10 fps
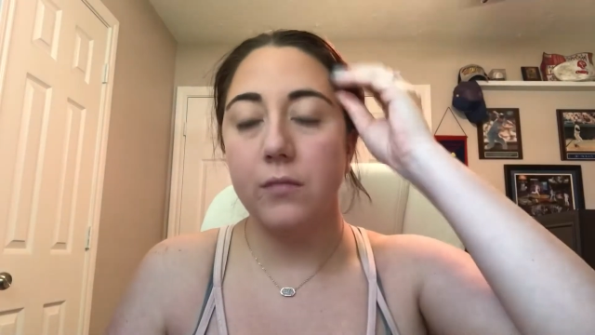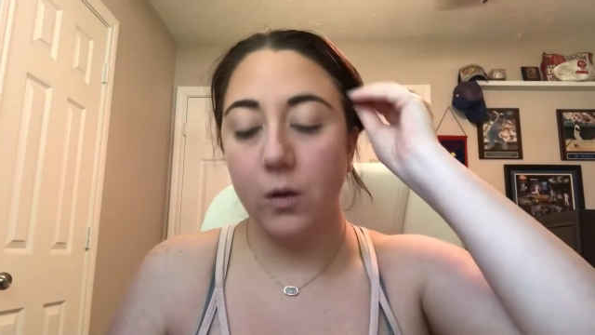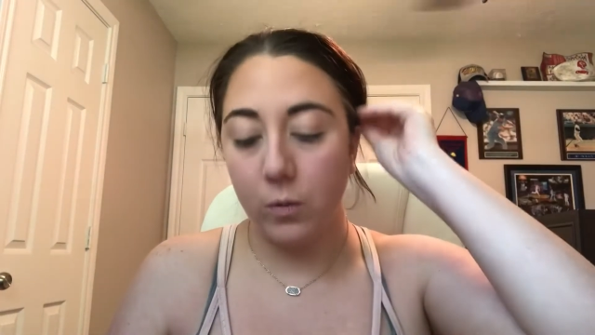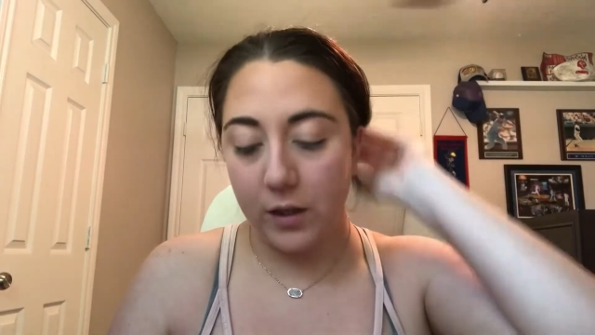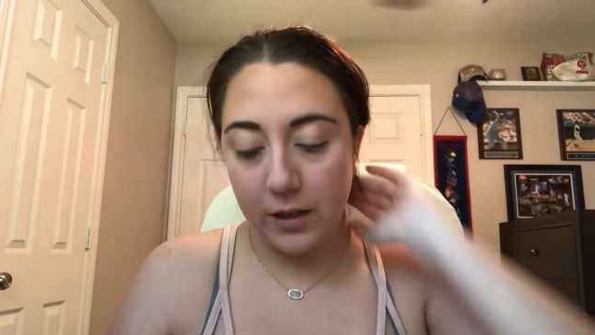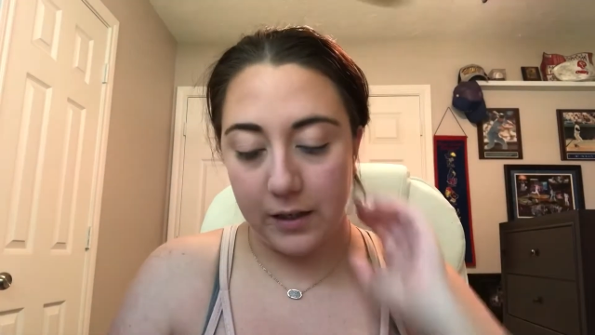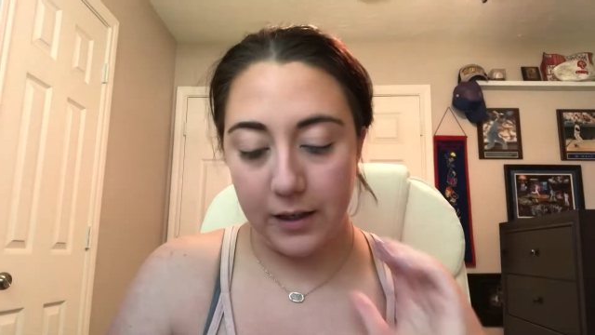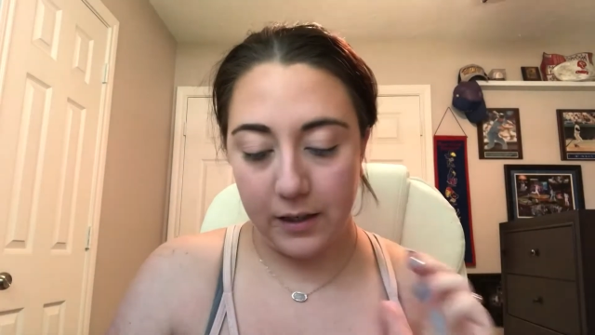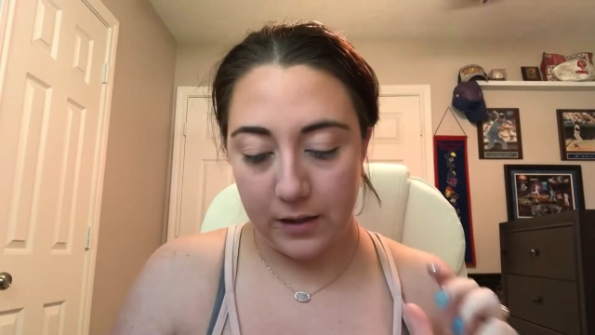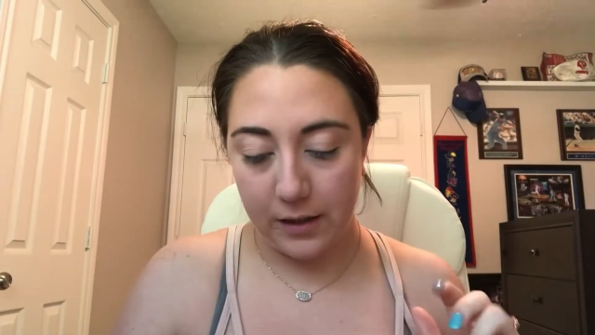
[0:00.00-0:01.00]
One
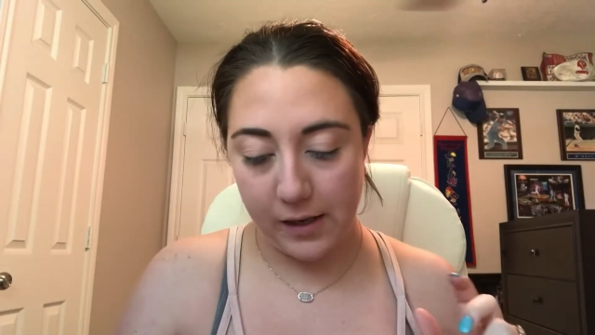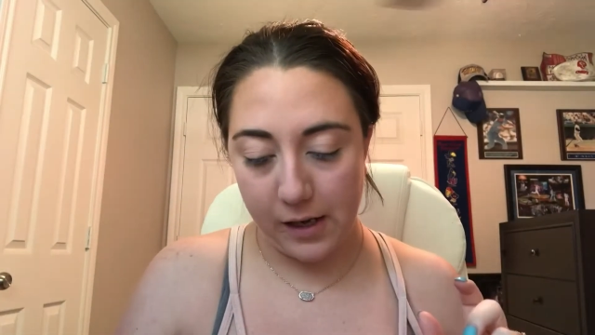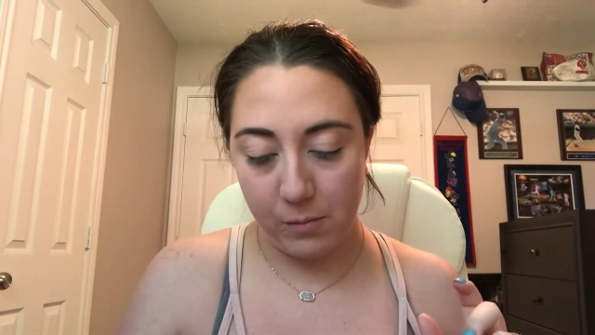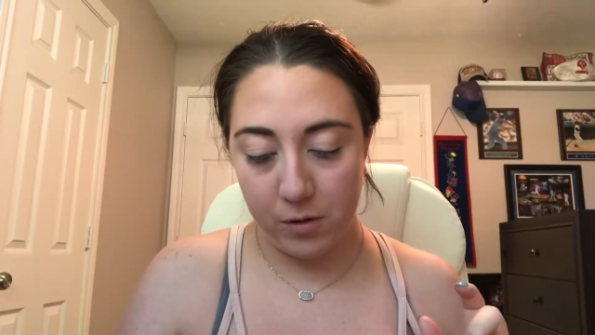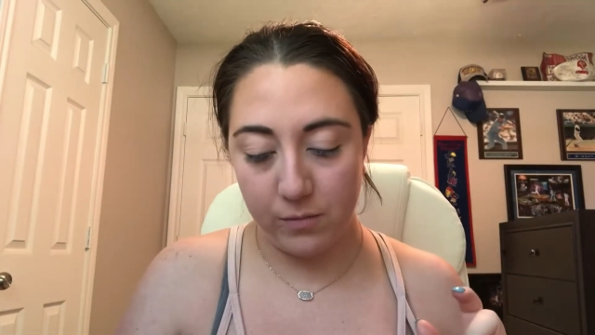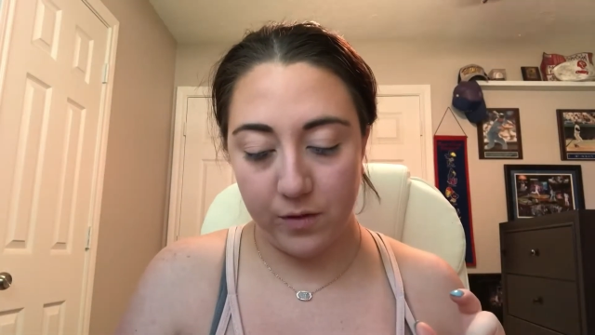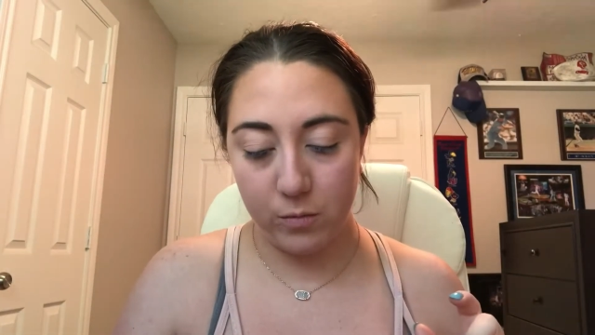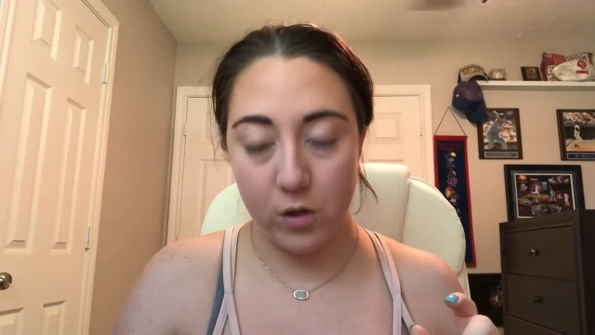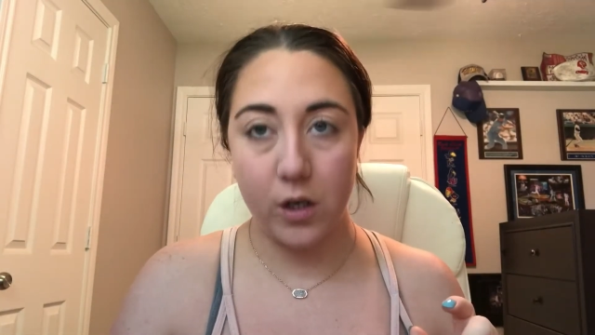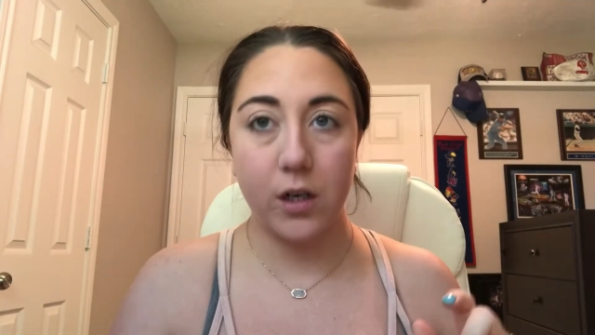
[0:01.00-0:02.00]
night, I came home
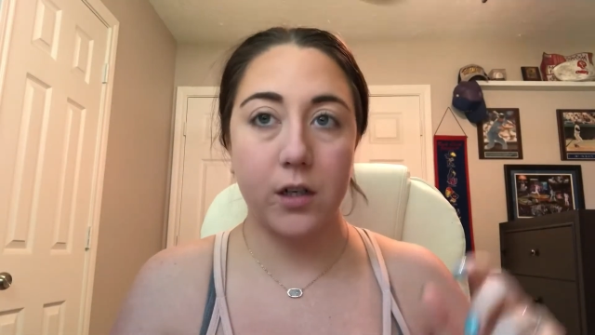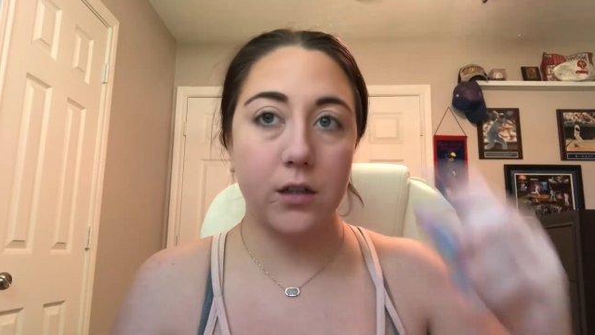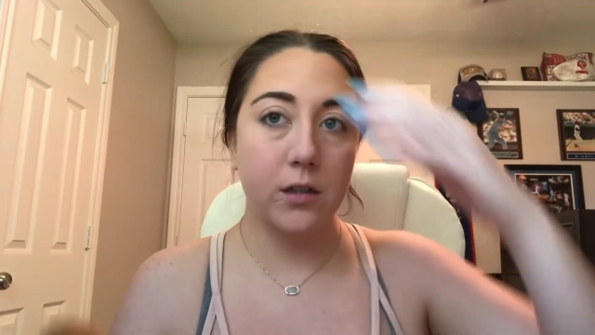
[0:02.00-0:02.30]
from work,